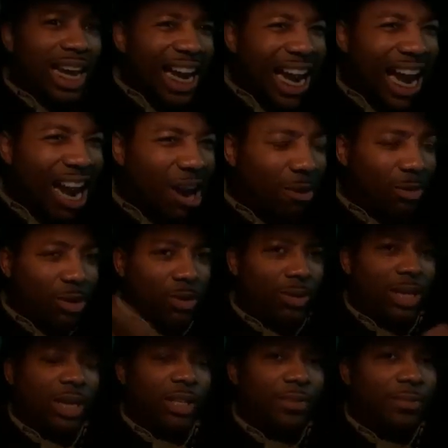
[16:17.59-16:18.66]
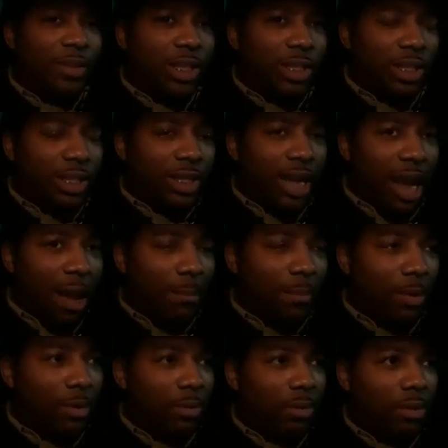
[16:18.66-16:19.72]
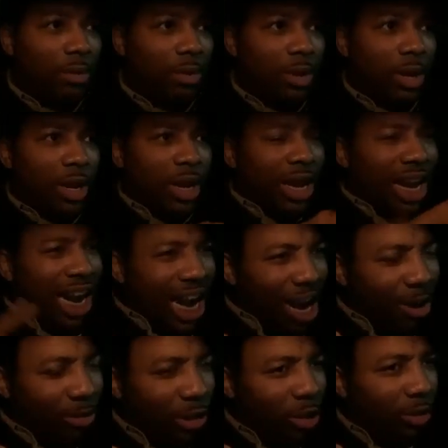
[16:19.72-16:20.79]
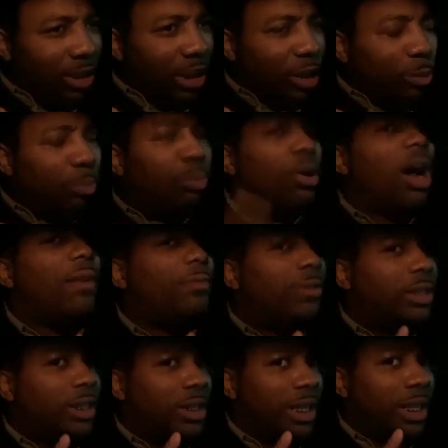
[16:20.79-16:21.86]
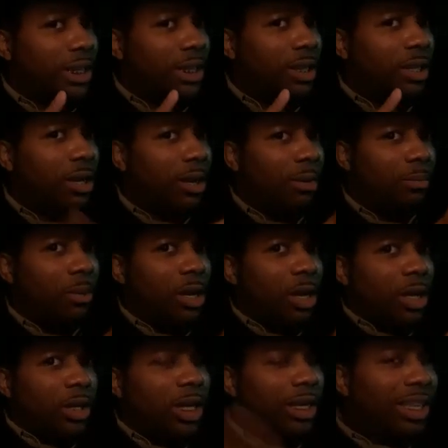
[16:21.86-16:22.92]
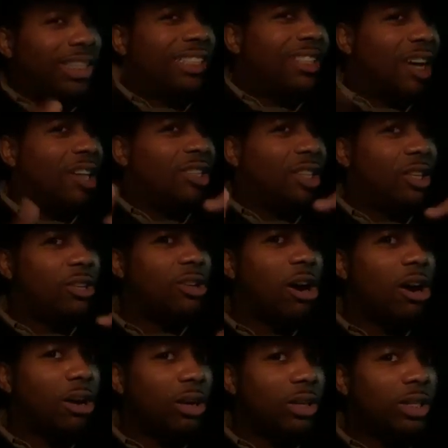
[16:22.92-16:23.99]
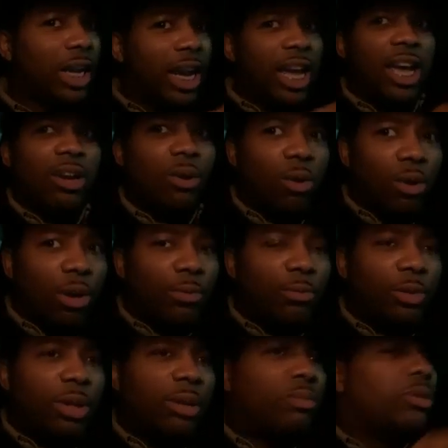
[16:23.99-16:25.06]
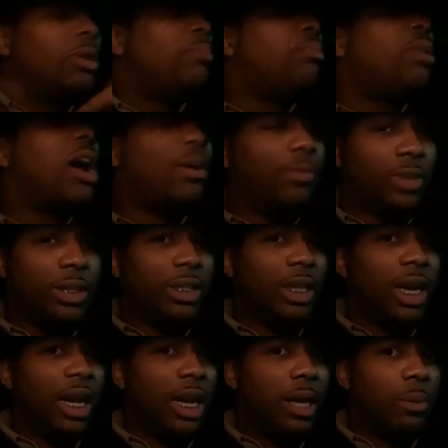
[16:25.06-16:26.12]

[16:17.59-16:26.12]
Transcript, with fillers: How do these visions happen? How do these prophecies come to the sons and daughters in order for them to prophesy?